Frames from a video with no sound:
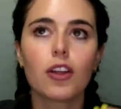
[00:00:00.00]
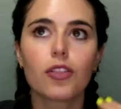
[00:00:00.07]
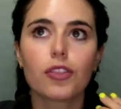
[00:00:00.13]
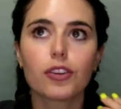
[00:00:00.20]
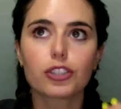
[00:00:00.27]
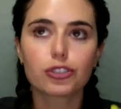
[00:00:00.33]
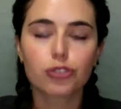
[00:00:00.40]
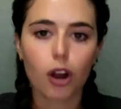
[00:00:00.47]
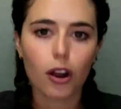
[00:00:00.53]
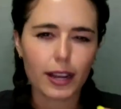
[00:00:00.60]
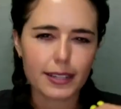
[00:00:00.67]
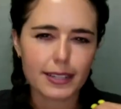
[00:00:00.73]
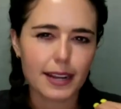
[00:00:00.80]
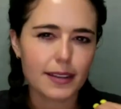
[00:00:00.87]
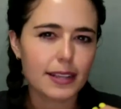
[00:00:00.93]
the
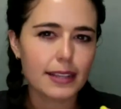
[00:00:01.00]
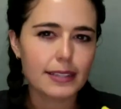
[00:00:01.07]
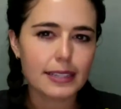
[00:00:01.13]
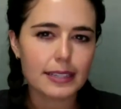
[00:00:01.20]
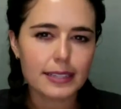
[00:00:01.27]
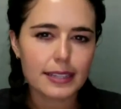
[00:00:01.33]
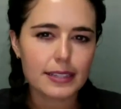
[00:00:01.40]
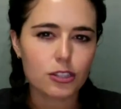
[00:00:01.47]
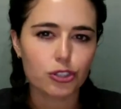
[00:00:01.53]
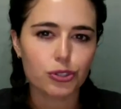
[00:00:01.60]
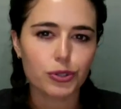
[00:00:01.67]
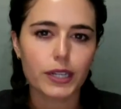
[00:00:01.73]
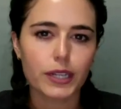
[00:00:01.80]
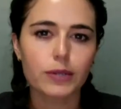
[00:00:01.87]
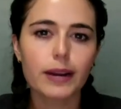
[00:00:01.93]
strongest, and I see this as a
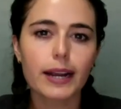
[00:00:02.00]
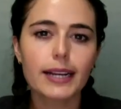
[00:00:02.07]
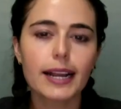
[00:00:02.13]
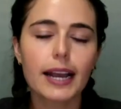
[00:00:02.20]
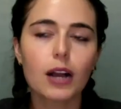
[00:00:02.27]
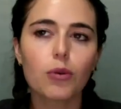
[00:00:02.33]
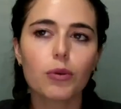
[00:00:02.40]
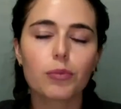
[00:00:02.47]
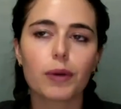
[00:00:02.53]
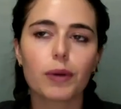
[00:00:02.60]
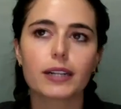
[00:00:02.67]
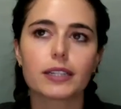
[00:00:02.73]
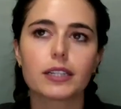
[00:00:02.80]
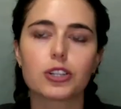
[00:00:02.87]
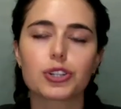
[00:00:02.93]
trend right now with
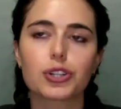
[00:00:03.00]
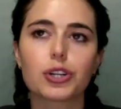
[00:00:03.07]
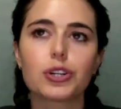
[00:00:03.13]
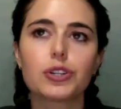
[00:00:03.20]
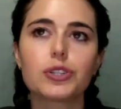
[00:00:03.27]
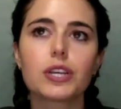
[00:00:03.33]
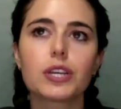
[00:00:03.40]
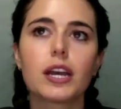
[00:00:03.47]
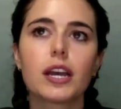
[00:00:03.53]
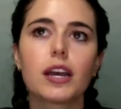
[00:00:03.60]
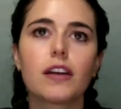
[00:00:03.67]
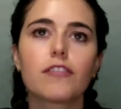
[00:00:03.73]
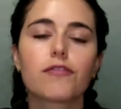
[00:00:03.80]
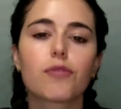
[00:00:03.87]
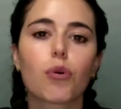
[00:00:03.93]
practitioners
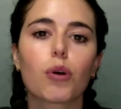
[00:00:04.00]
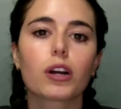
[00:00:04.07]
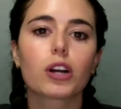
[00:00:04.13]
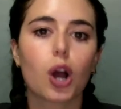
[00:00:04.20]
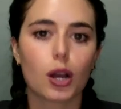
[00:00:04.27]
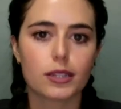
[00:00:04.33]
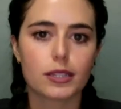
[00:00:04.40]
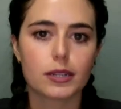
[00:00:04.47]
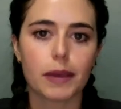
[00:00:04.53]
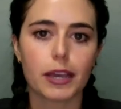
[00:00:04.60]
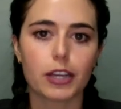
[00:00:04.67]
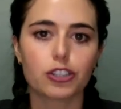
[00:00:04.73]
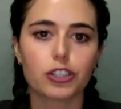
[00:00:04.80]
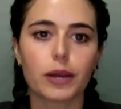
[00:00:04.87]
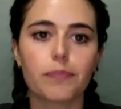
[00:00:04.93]
for
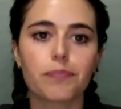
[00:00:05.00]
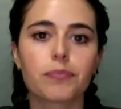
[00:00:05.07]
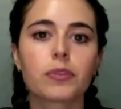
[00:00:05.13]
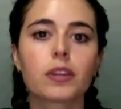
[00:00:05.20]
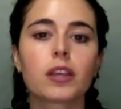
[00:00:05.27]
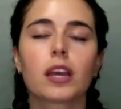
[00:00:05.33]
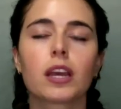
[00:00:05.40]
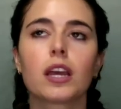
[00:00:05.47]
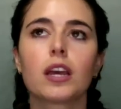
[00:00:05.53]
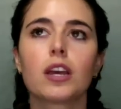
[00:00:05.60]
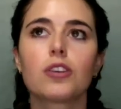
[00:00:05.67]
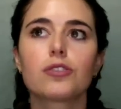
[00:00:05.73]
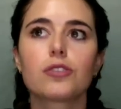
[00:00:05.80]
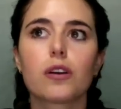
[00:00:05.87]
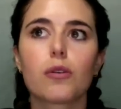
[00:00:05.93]
constipation.
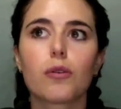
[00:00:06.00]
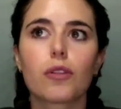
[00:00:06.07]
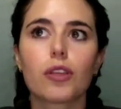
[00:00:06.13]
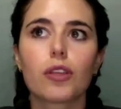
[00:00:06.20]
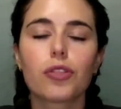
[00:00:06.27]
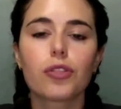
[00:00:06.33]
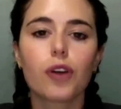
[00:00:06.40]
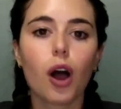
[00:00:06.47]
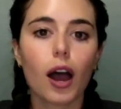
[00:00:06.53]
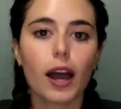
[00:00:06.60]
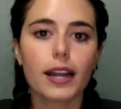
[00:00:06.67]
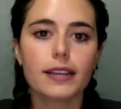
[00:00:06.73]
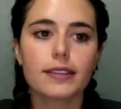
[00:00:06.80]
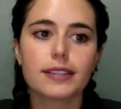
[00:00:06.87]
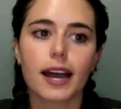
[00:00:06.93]
So the
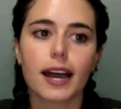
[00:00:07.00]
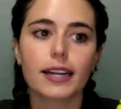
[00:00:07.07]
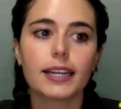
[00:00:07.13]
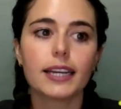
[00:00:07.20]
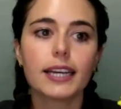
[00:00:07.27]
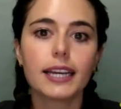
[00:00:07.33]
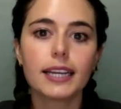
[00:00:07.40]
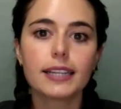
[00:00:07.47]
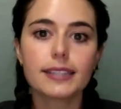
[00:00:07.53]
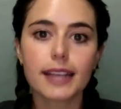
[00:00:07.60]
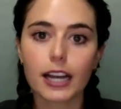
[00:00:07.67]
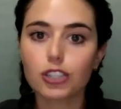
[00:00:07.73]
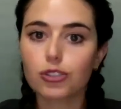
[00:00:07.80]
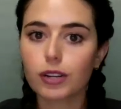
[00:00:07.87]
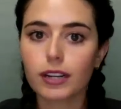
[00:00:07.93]
thought is that
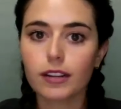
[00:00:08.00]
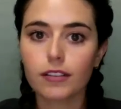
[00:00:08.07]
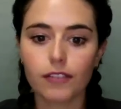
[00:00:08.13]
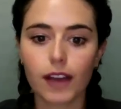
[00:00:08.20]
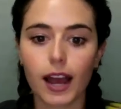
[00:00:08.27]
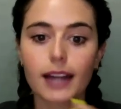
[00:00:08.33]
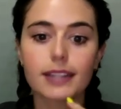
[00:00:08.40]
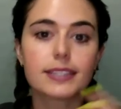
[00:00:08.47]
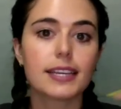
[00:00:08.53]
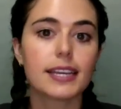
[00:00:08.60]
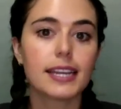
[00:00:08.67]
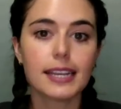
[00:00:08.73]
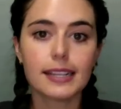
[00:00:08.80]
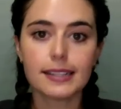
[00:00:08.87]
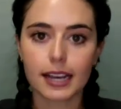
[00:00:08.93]
saturated fats,
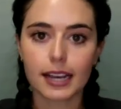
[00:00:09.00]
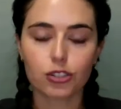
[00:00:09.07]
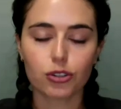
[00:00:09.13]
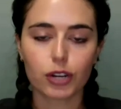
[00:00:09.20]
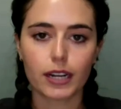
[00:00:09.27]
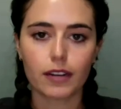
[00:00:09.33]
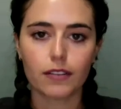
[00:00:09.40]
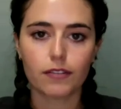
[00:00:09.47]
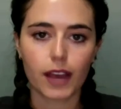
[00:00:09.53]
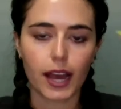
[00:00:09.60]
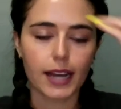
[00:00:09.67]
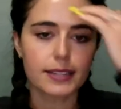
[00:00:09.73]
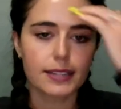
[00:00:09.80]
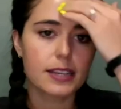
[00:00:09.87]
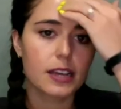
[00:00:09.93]
any saturated
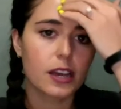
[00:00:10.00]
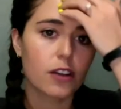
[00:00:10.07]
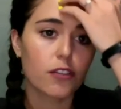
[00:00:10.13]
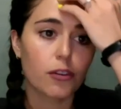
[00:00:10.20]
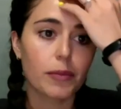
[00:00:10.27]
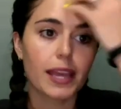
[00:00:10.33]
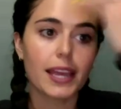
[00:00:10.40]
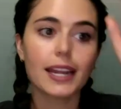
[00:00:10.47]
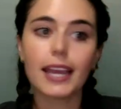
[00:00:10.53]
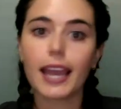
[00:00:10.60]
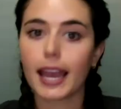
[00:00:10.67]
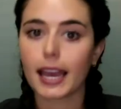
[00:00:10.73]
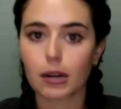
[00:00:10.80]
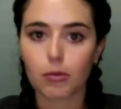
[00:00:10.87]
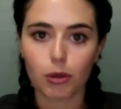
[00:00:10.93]
fats from any
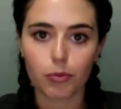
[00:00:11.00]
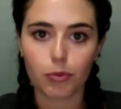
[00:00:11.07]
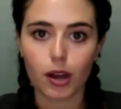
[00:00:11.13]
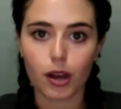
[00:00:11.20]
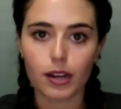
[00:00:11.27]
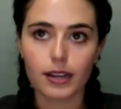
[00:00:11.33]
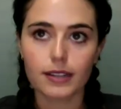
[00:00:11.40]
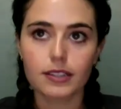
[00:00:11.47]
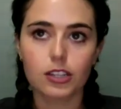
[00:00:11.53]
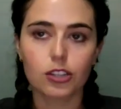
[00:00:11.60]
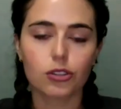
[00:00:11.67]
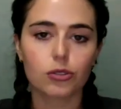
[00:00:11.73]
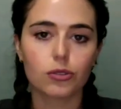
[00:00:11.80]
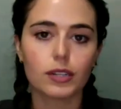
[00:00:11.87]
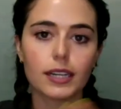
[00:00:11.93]
animal products,
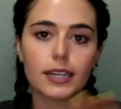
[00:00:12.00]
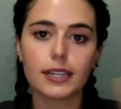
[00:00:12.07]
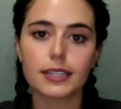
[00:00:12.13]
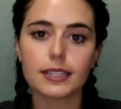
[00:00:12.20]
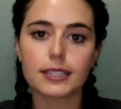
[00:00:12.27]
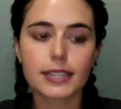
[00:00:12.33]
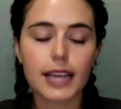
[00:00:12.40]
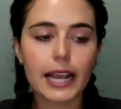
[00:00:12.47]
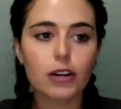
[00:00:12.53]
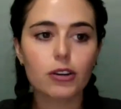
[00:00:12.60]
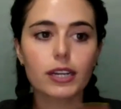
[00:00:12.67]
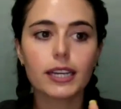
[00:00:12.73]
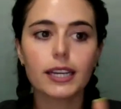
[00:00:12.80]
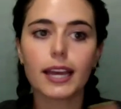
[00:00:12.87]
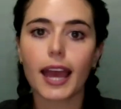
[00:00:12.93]
including
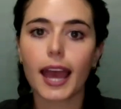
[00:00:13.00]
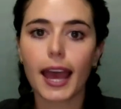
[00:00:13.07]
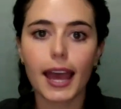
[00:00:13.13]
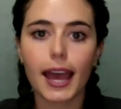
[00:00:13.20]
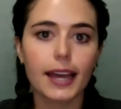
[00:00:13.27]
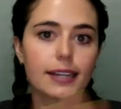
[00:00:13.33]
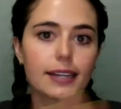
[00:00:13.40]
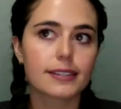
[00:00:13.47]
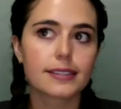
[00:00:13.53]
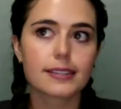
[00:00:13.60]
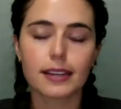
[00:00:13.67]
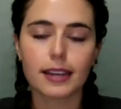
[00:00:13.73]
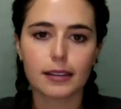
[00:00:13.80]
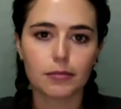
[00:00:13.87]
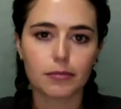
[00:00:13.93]
dairy, eggs,
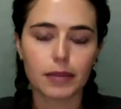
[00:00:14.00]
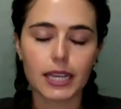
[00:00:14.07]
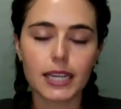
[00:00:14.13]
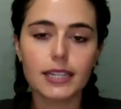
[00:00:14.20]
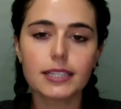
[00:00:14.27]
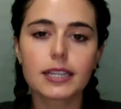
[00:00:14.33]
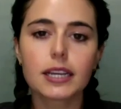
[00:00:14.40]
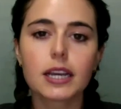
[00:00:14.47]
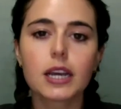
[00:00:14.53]
and meat,